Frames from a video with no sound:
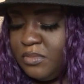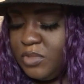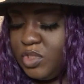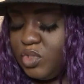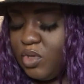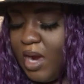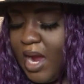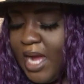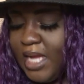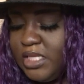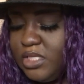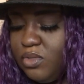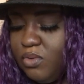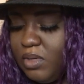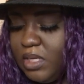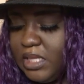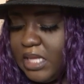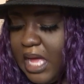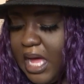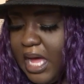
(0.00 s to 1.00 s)
trying
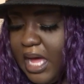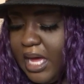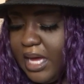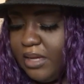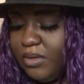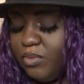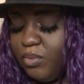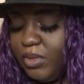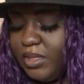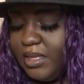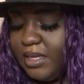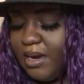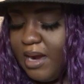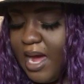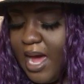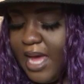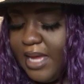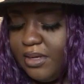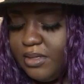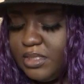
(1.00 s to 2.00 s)
to align with their
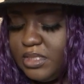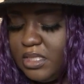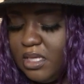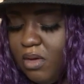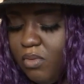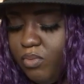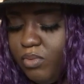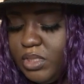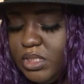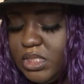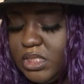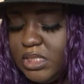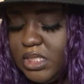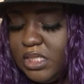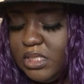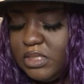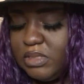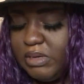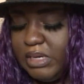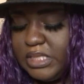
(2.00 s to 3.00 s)
higher self, which is
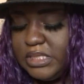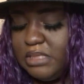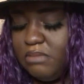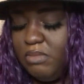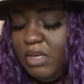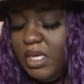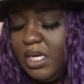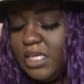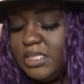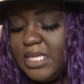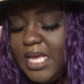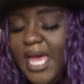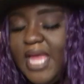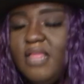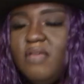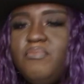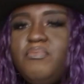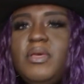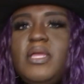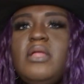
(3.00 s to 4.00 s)
interesting because
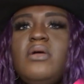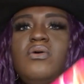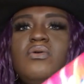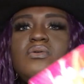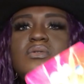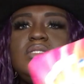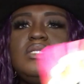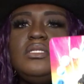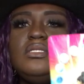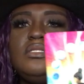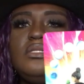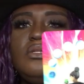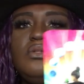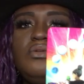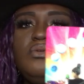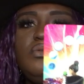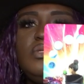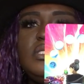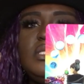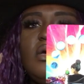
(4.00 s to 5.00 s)
Eight of Pentacles is to
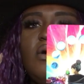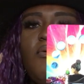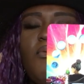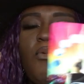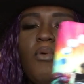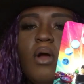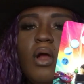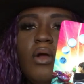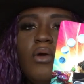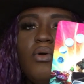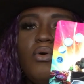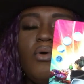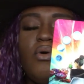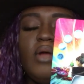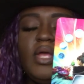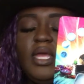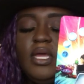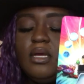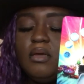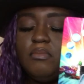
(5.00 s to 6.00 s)
do self work,
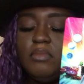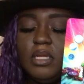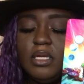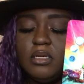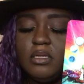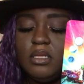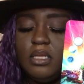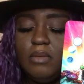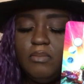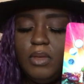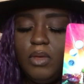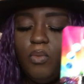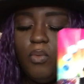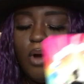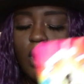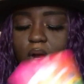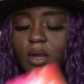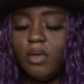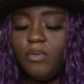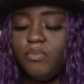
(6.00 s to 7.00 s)
or it could literally be
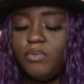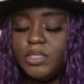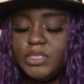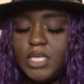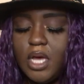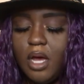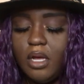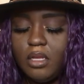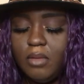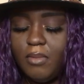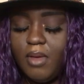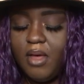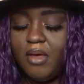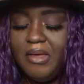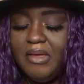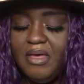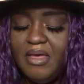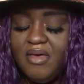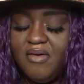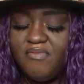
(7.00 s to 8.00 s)
work if we're talking
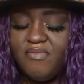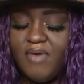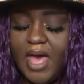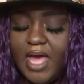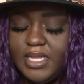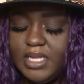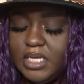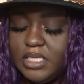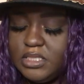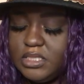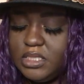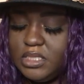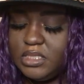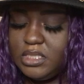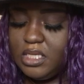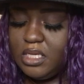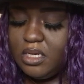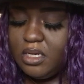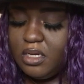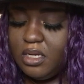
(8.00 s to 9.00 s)
about
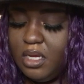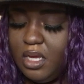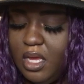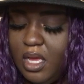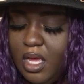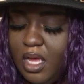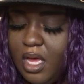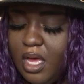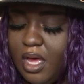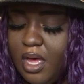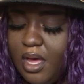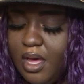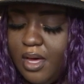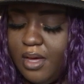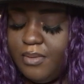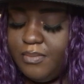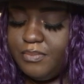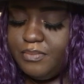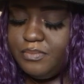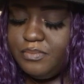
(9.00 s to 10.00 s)
finances here.
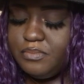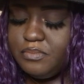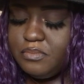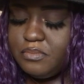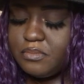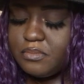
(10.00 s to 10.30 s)
Um,